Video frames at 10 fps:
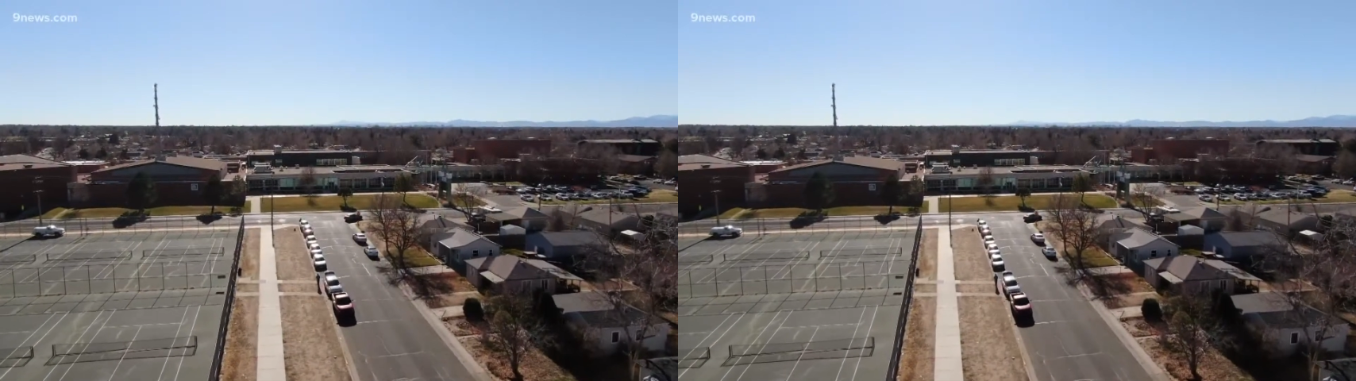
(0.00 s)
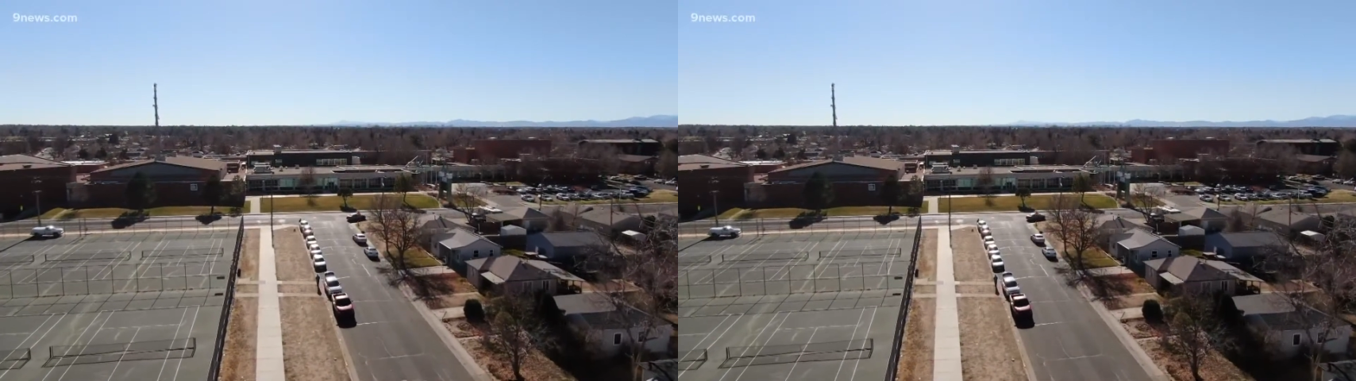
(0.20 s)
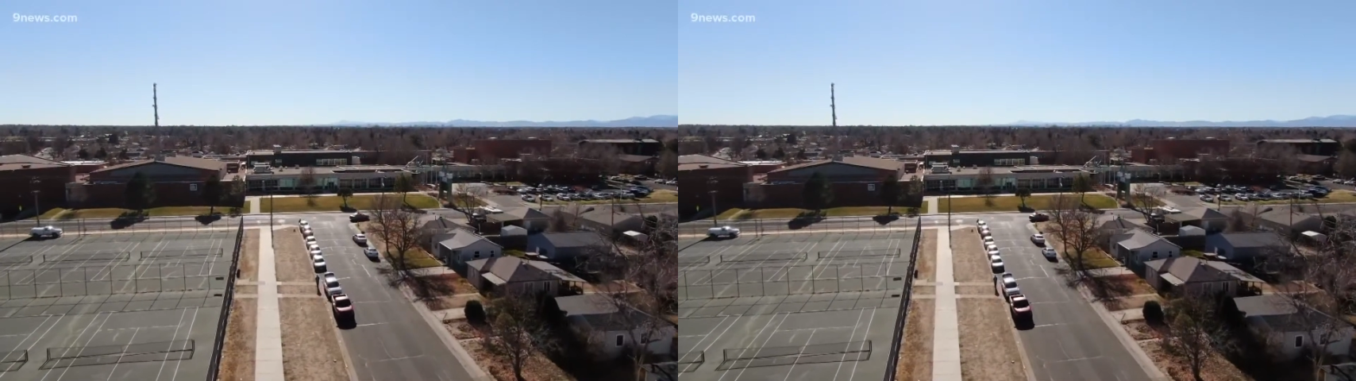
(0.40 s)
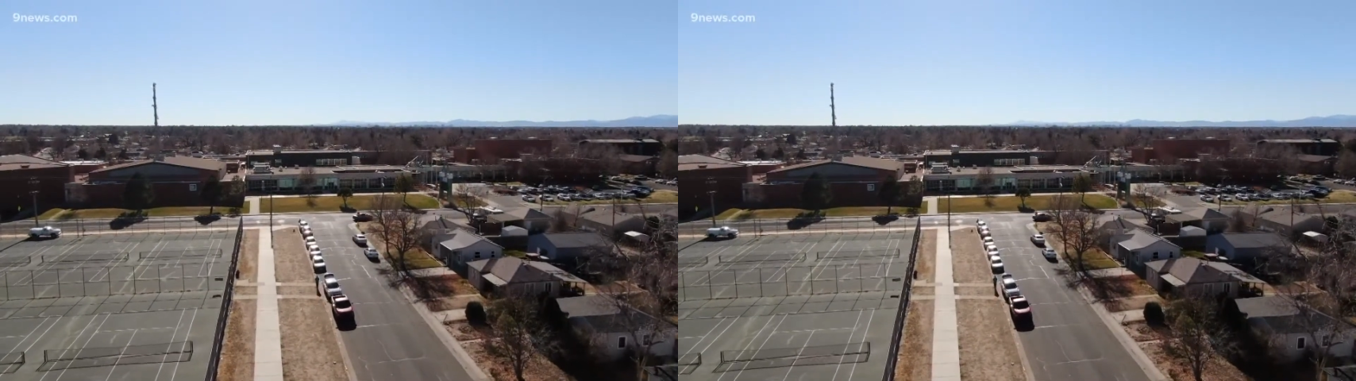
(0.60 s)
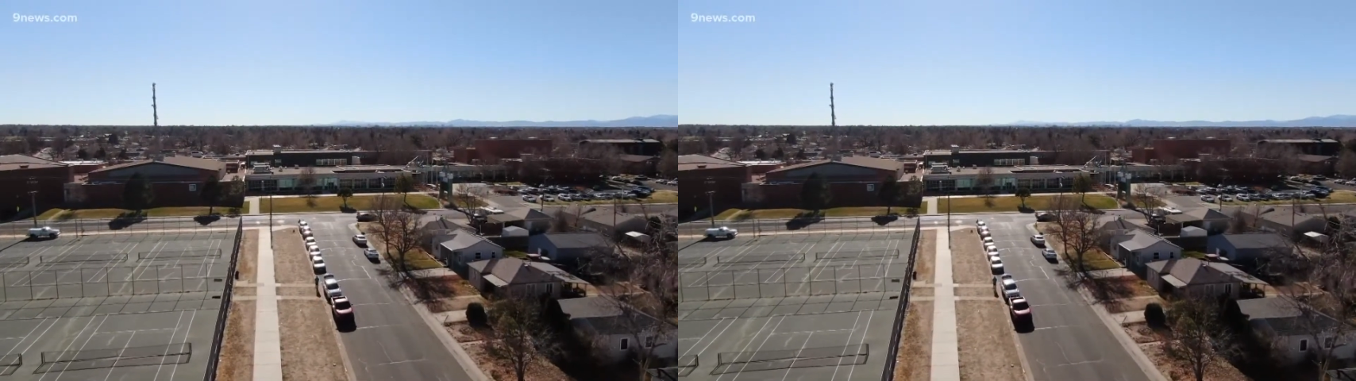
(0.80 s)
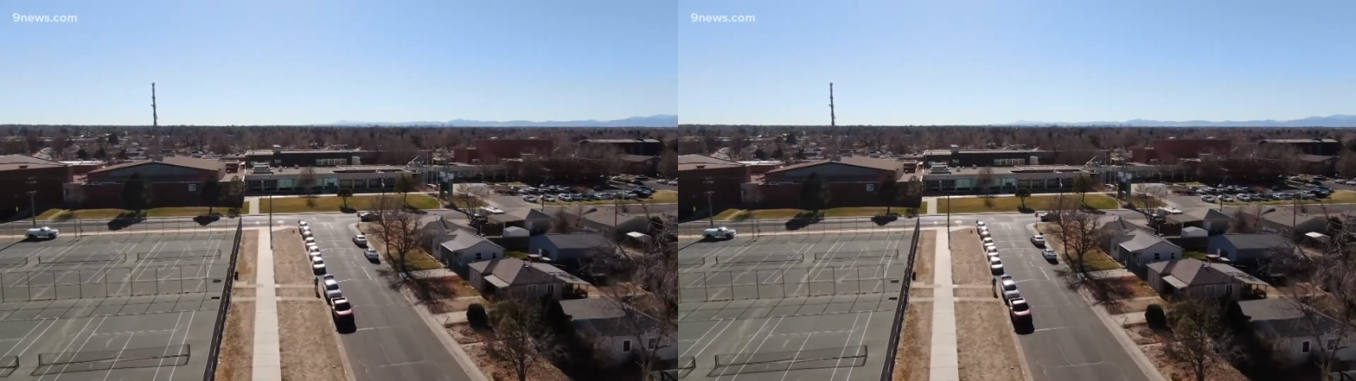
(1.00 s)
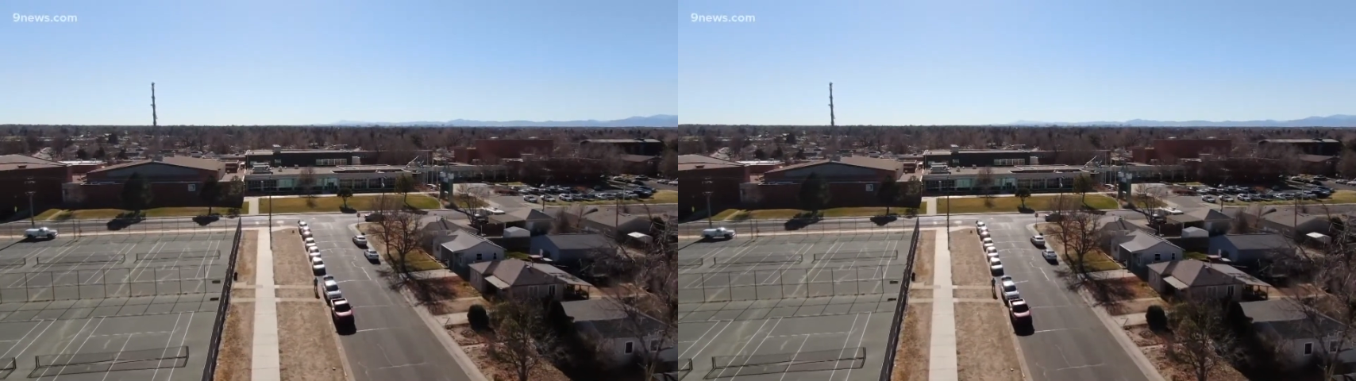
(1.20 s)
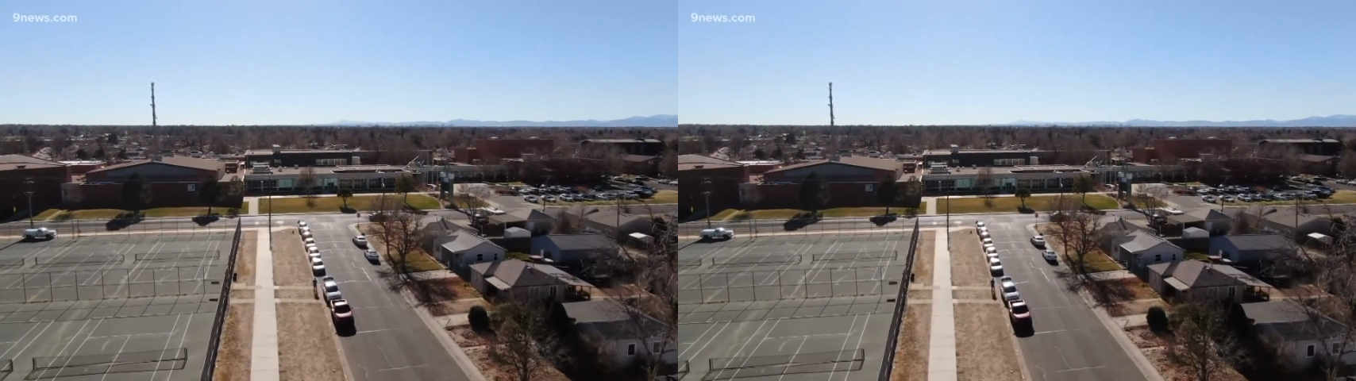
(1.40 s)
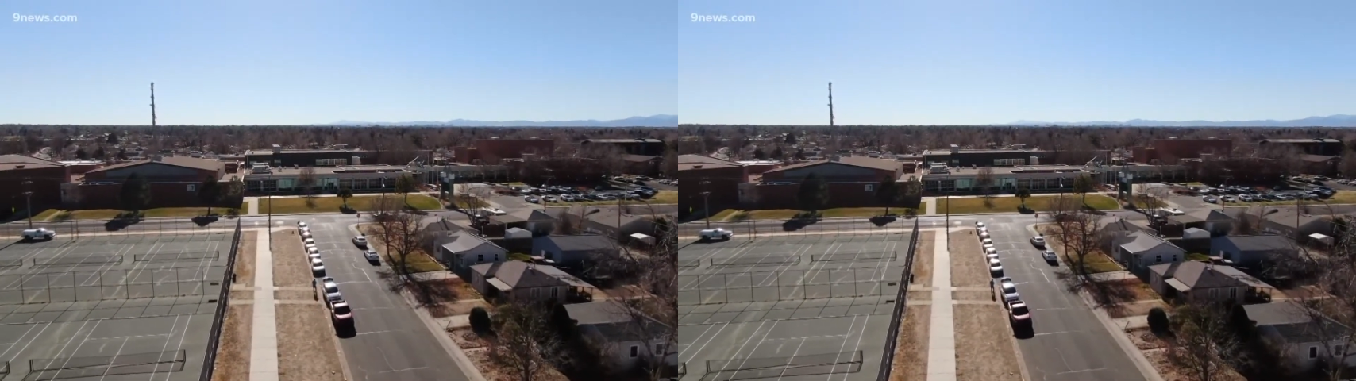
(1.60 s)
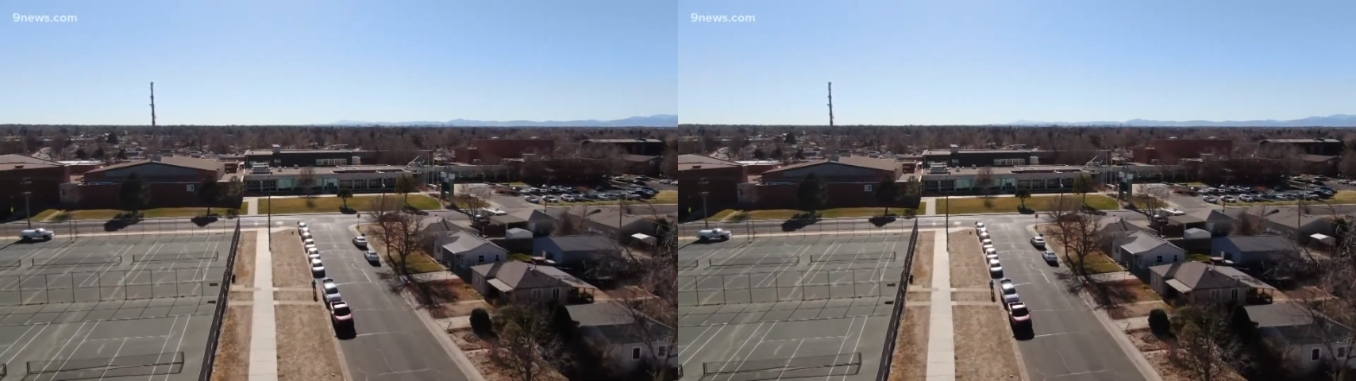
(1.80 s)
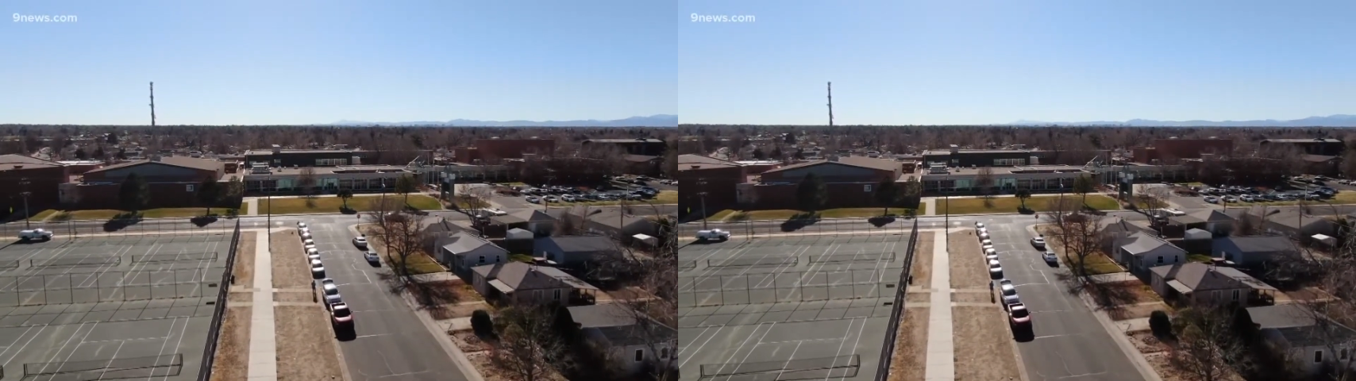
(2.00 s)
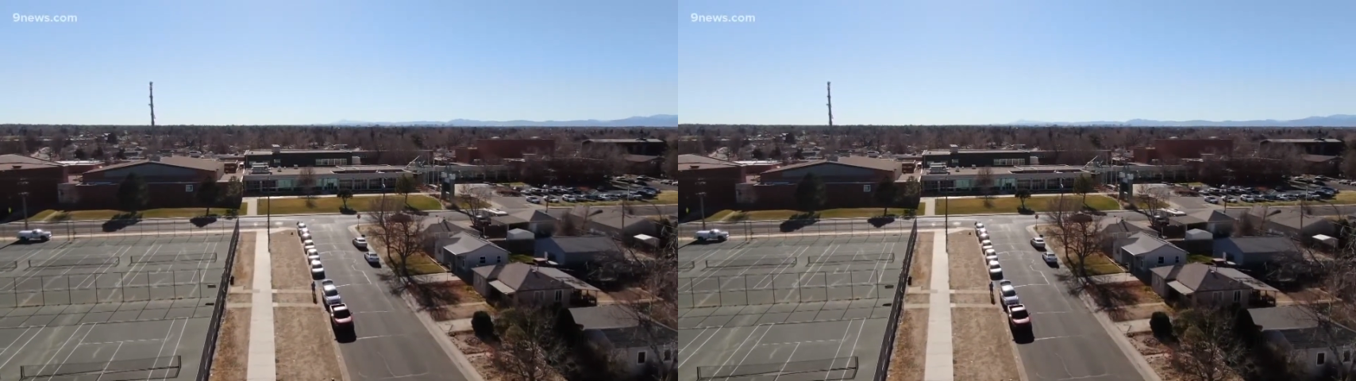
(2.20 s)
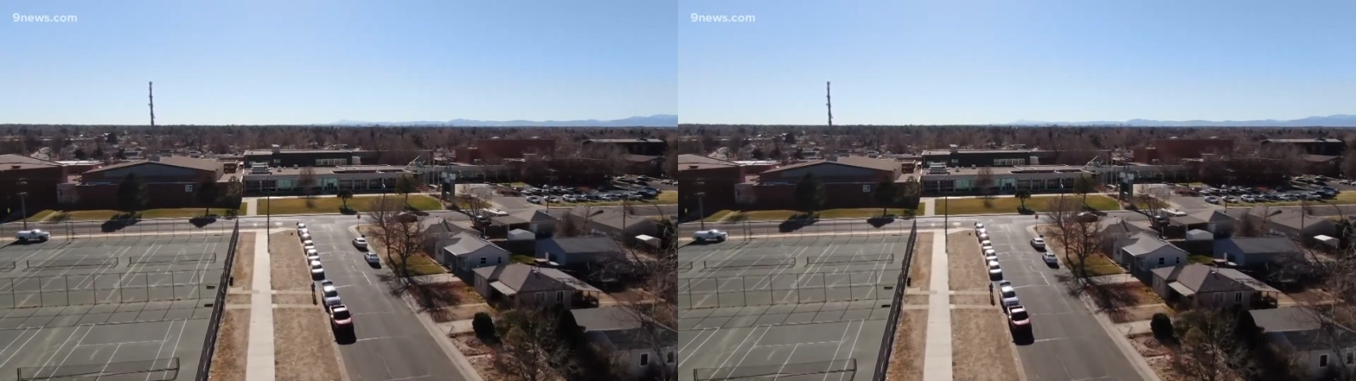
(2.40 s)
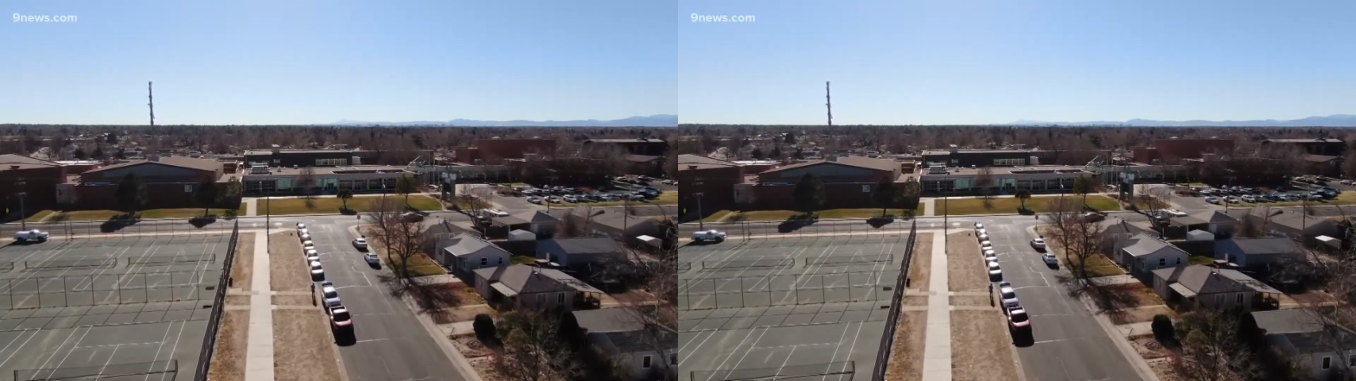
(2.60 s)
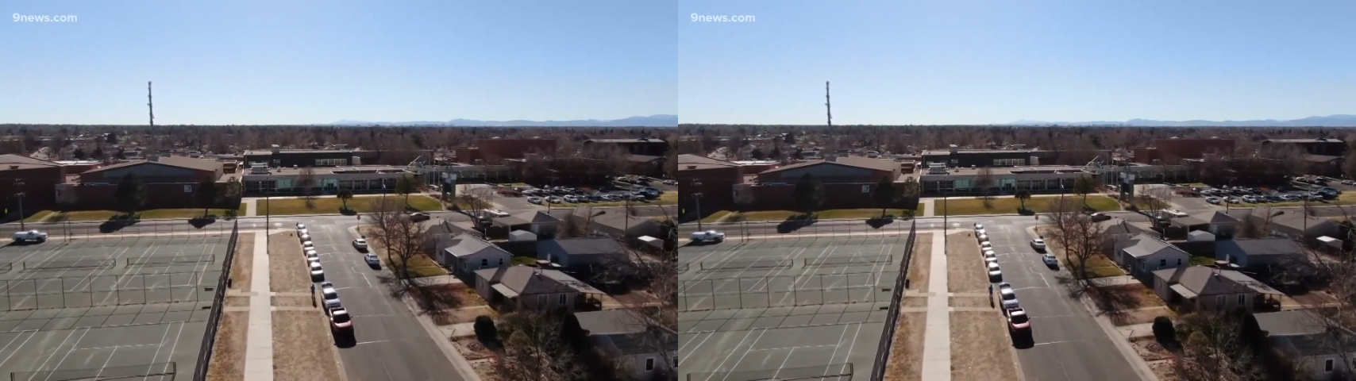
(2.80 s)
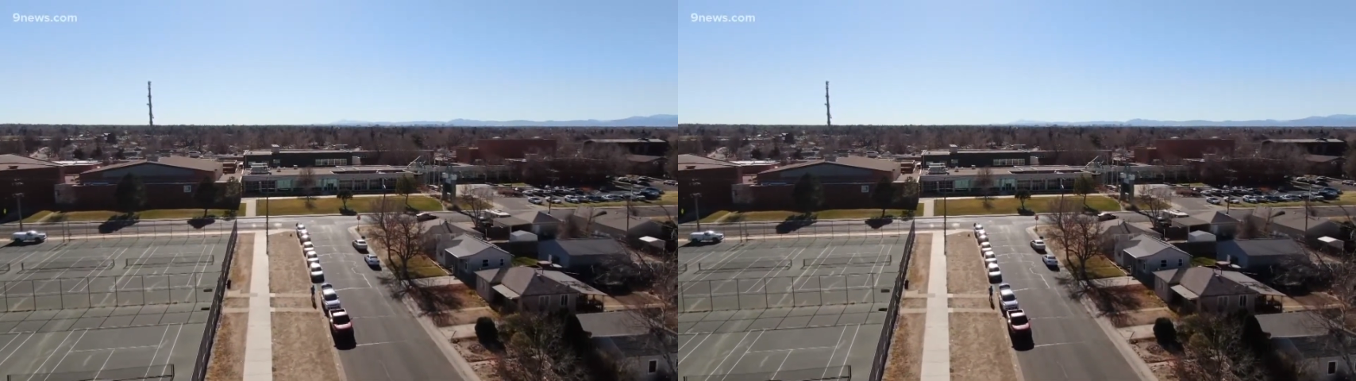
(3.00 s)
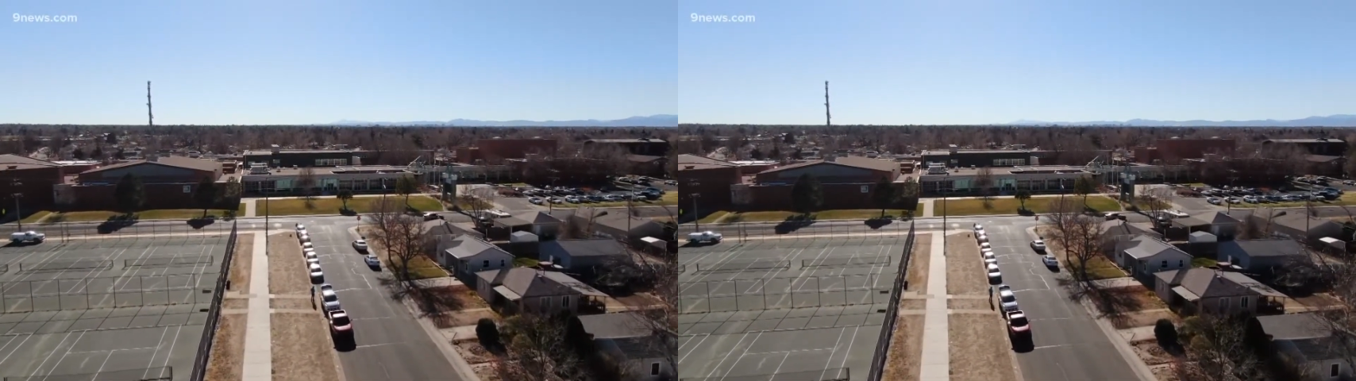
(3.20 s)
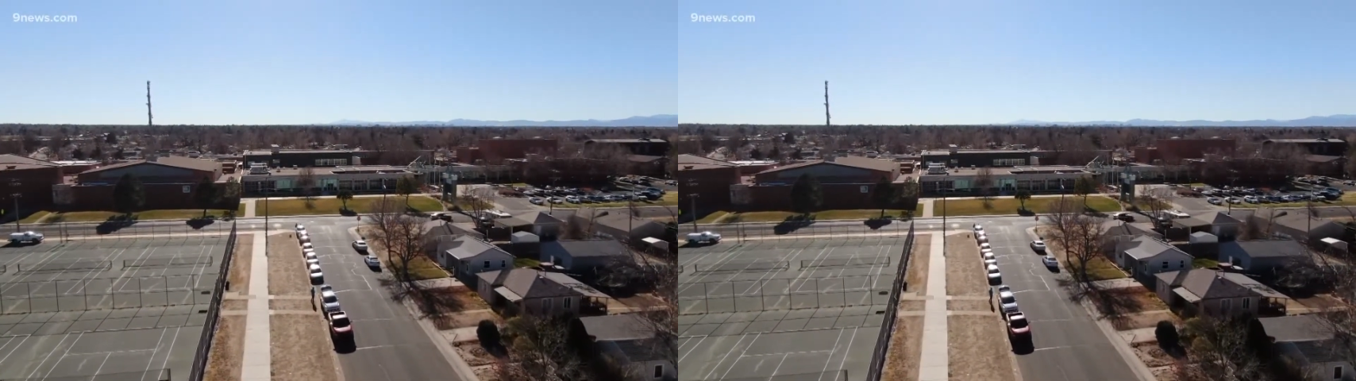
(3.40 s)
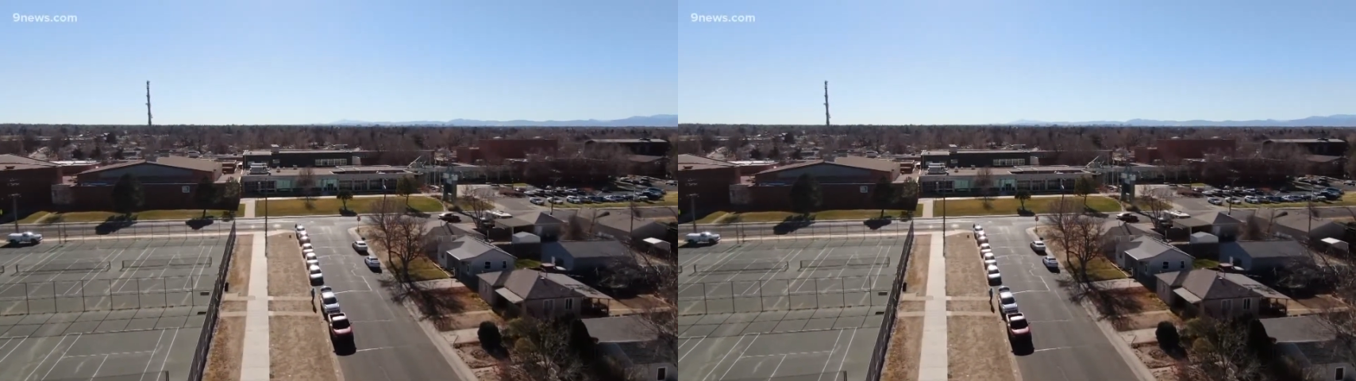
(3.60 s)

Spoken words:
(no speaker visible)